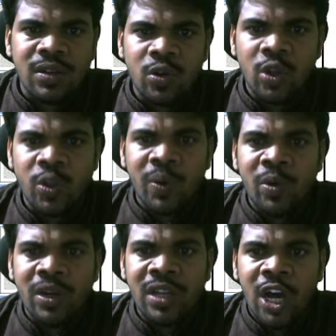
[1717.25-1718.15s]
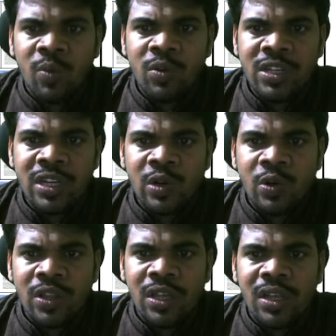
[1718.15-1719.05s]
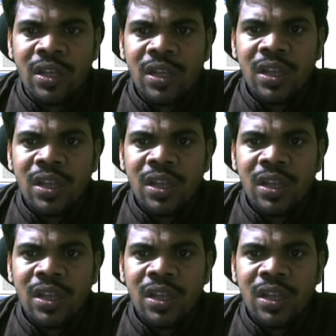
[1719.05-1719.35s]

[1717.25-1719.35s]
Growth promoting hormones include the